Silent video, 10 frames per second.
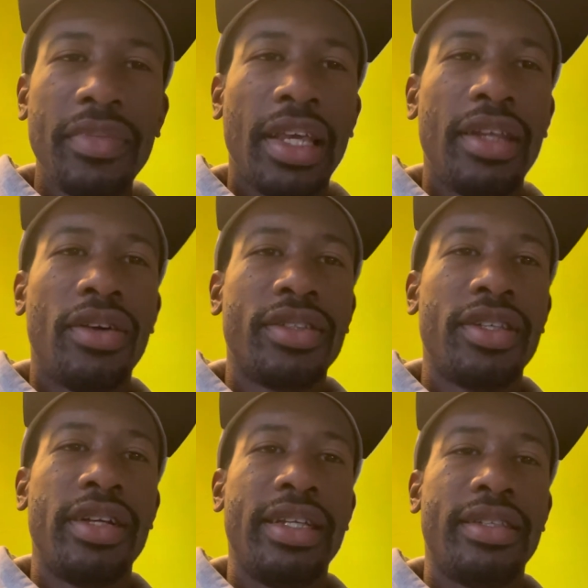in all
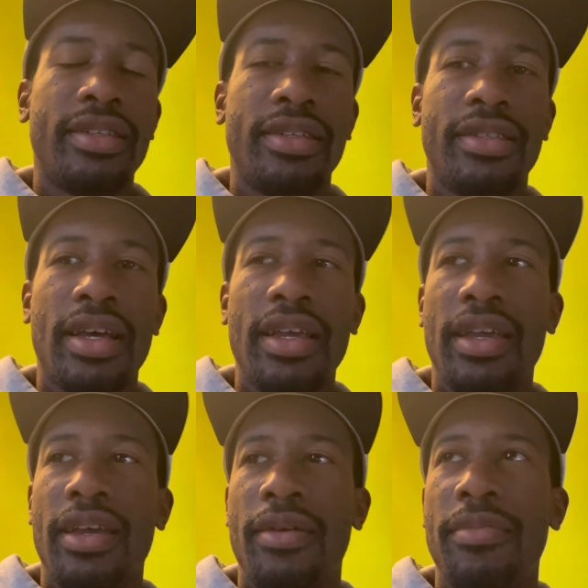seriousness,
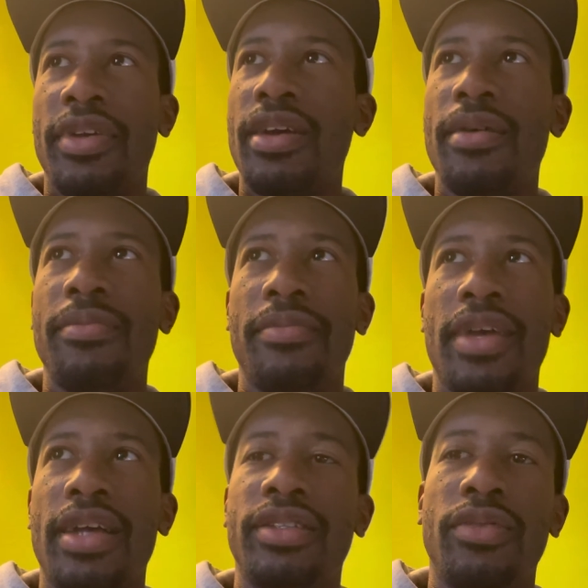I'm
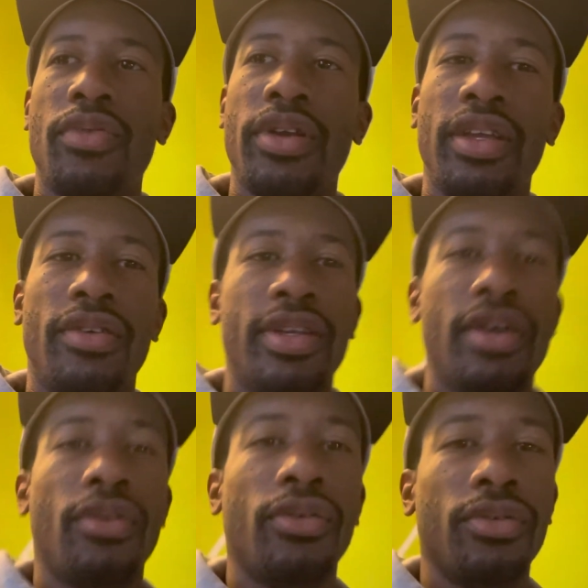actually working on a
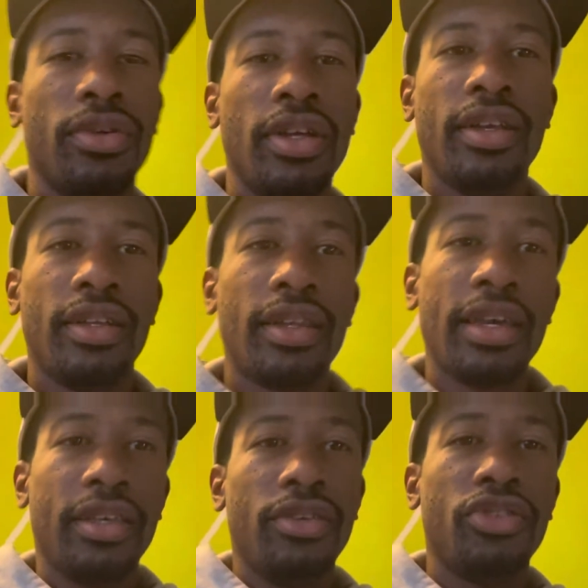whole
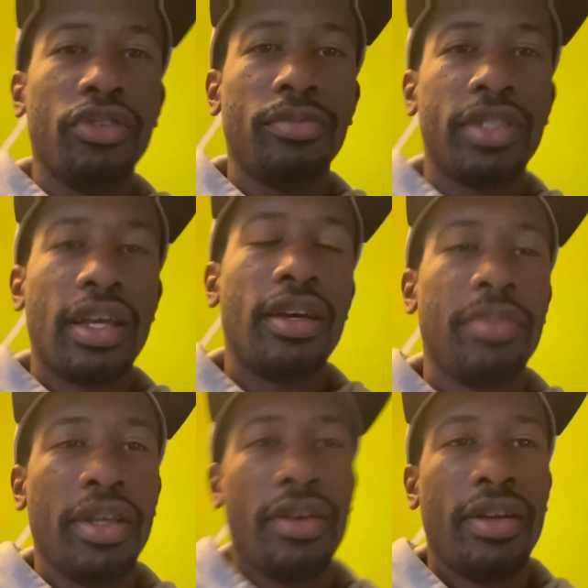like YouTube setup
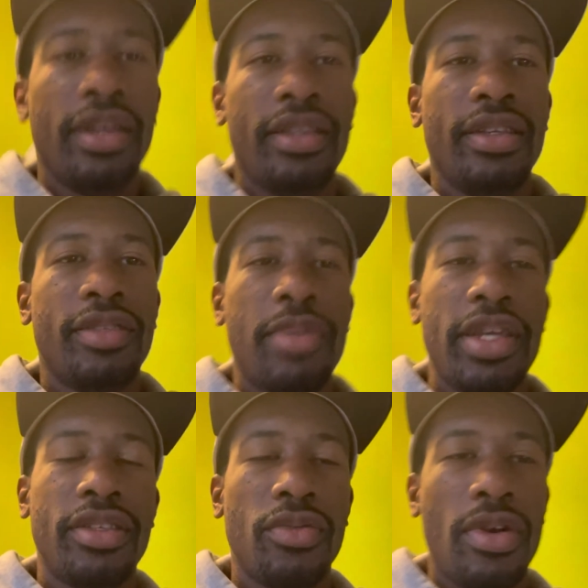here in this
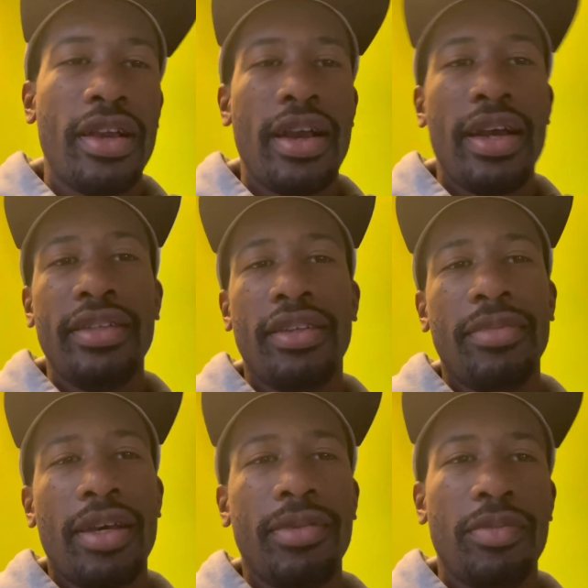space where I
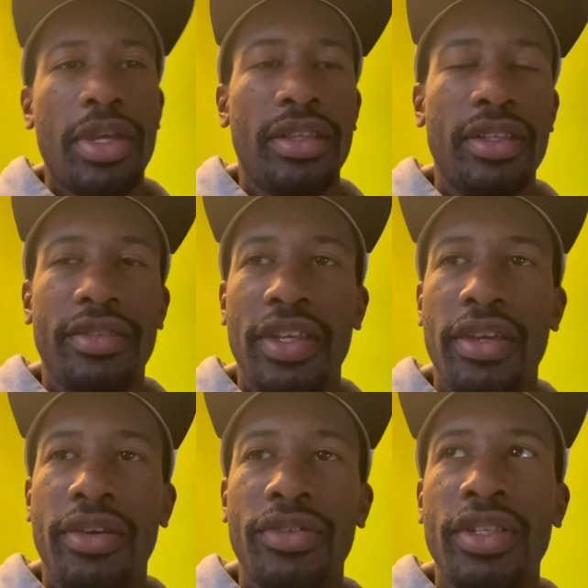sometimes make these
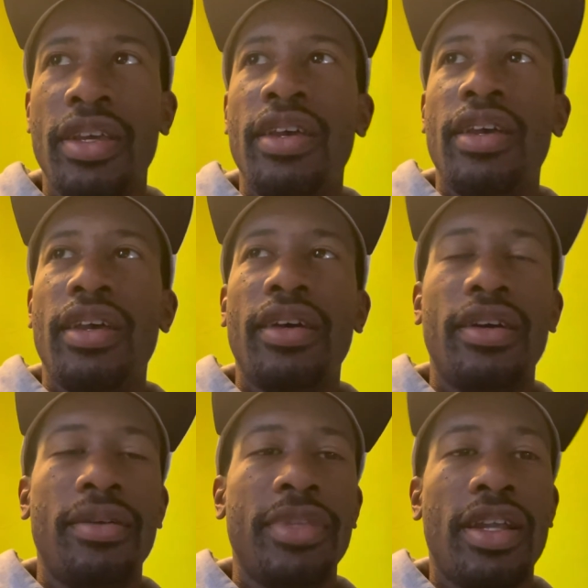videos,
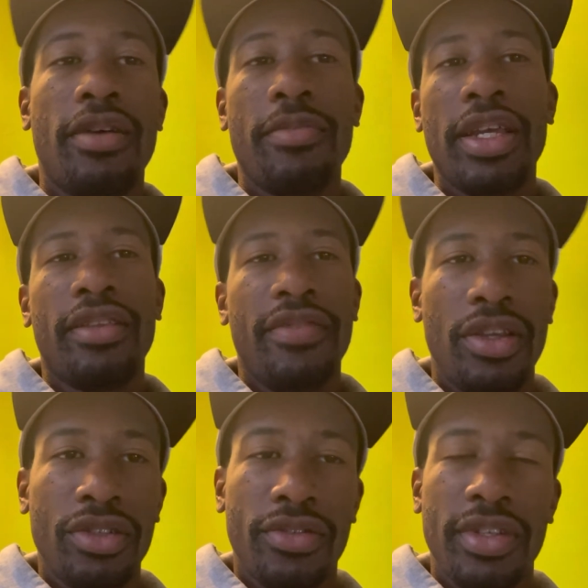that I'll make the
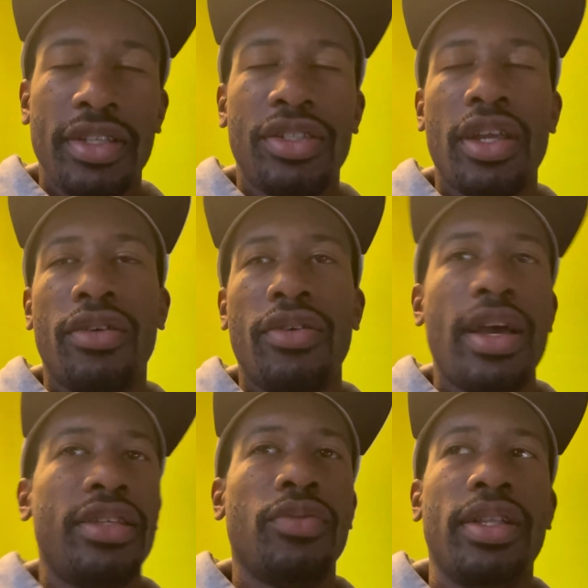videos for this channel
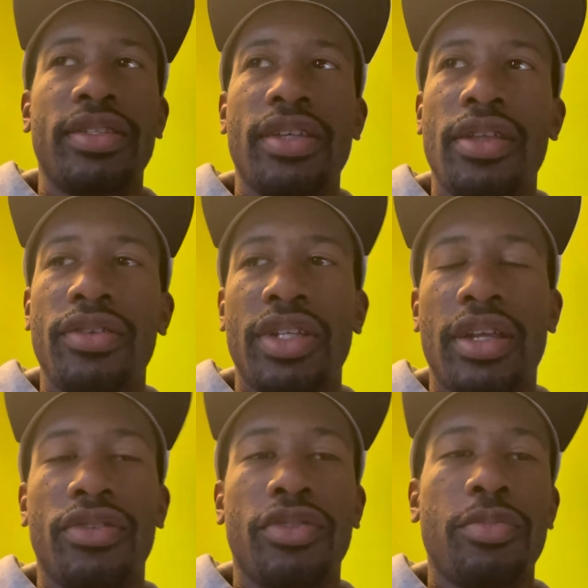as well as other
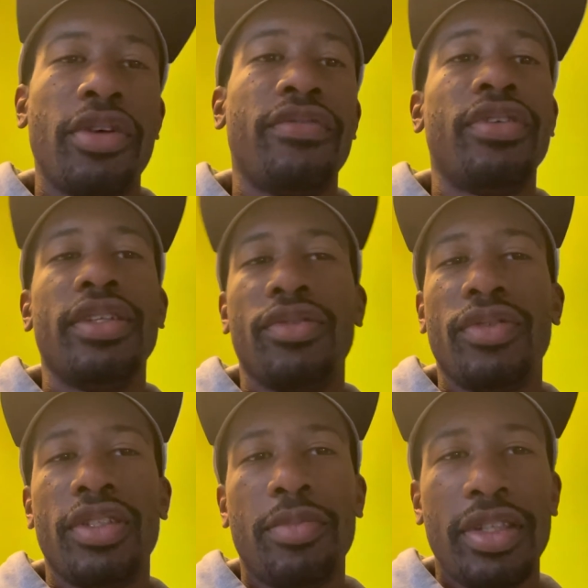channels, but for this one
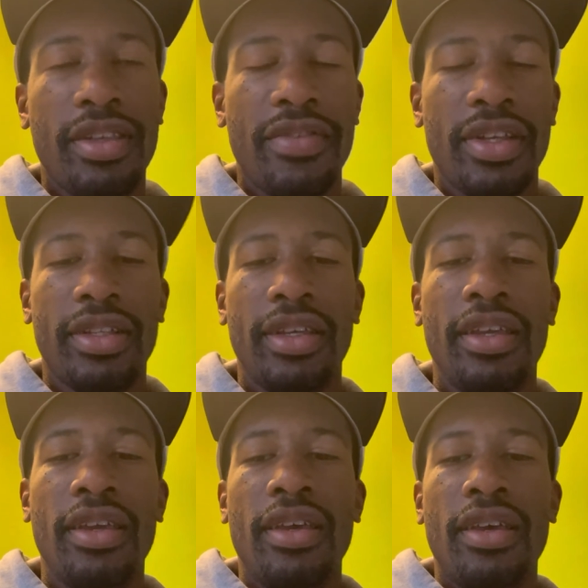specifically.
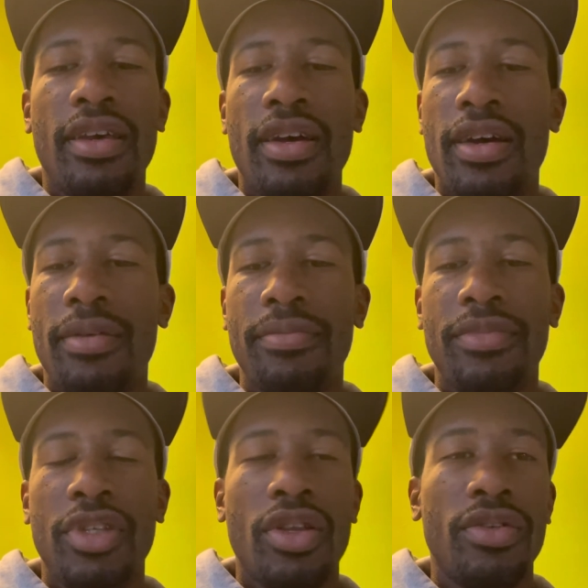
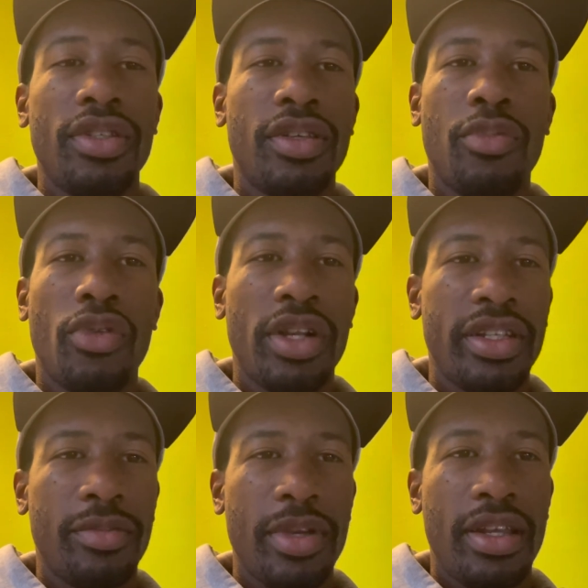You know, the support
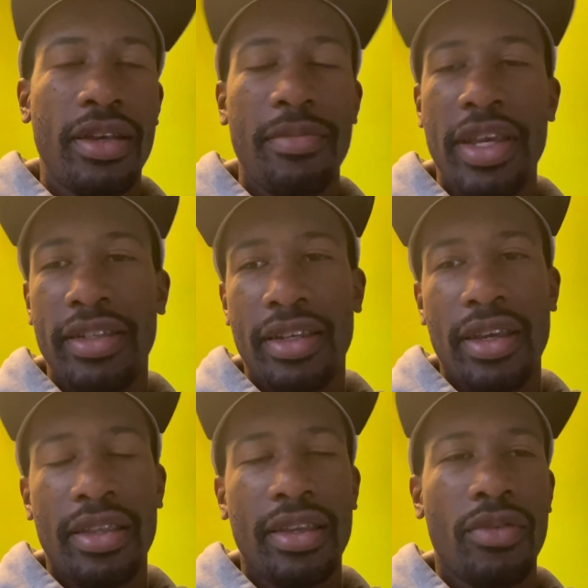has been amazing.
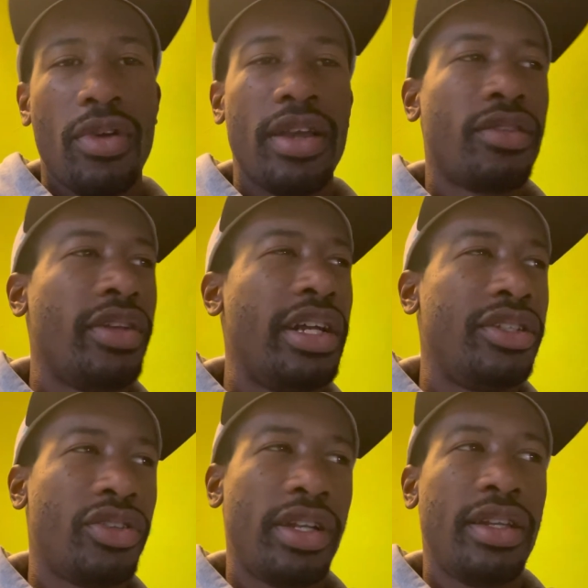I think we're at
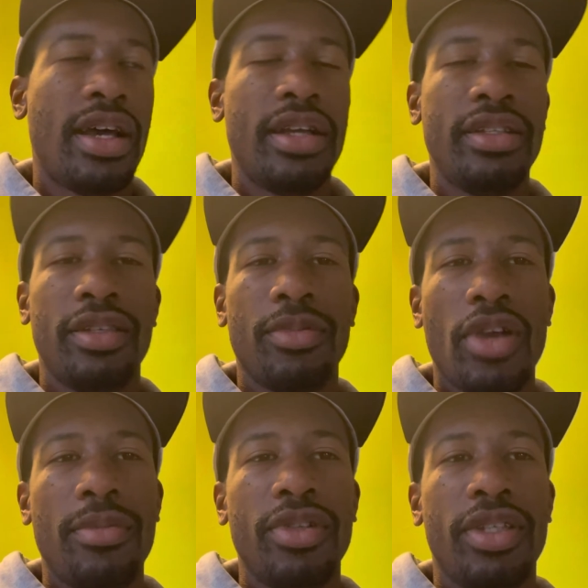309
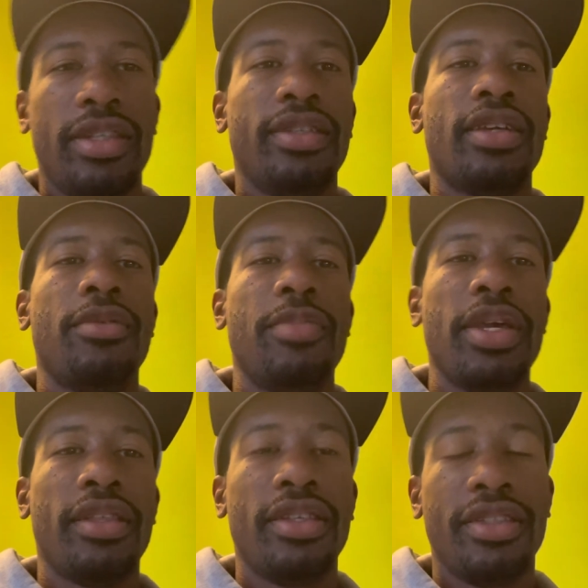subscribers at the time of
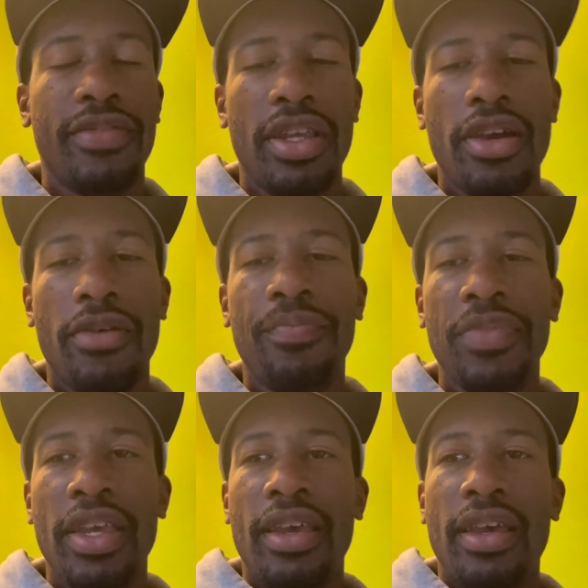making this video,
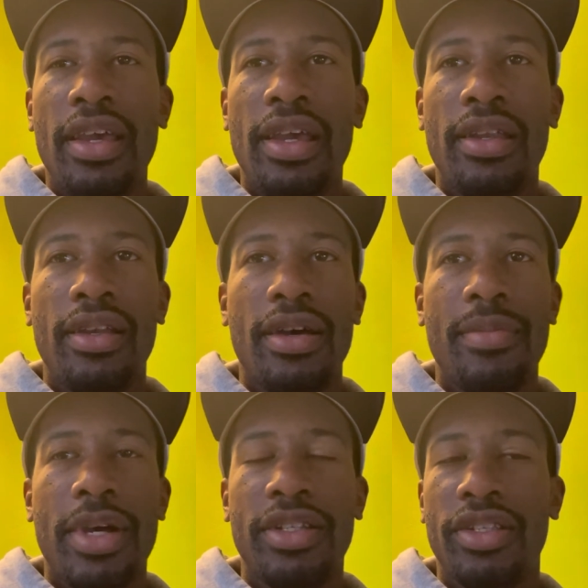and
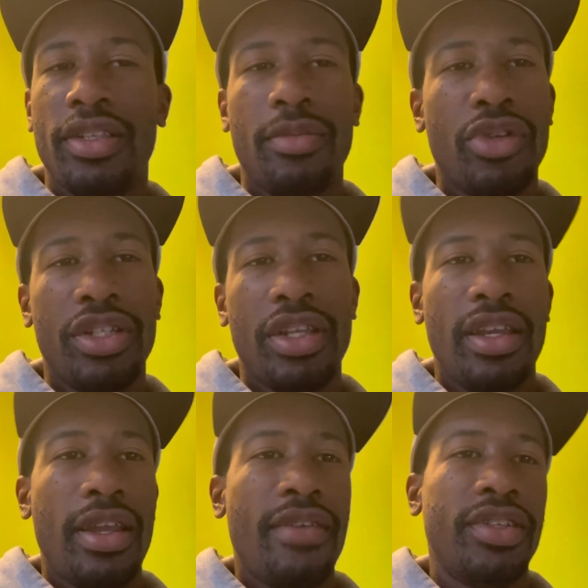I just
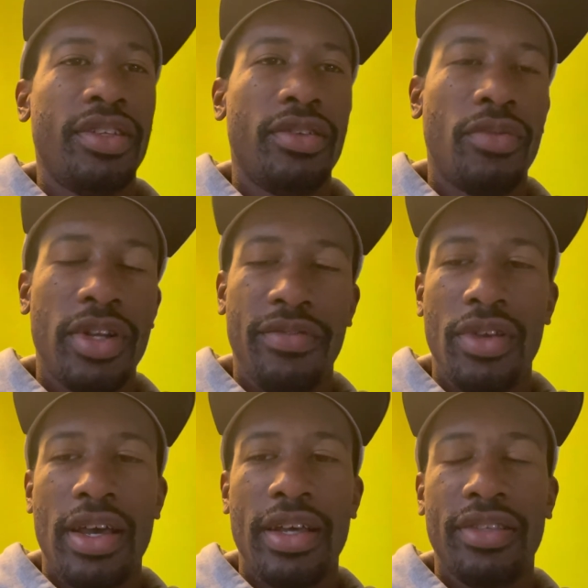appreciate every single one of you
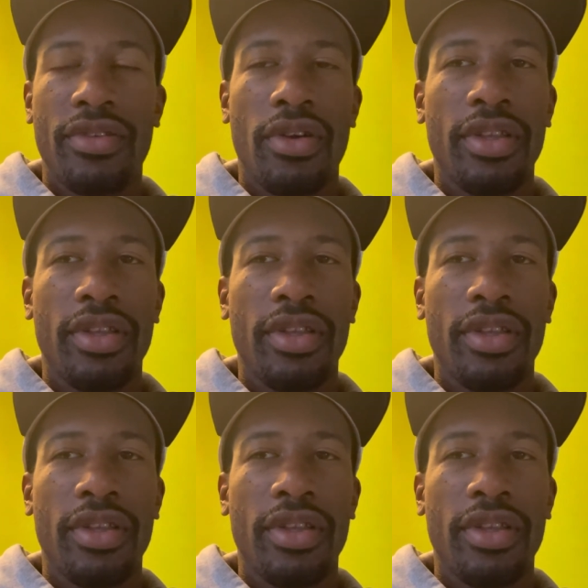guys for all the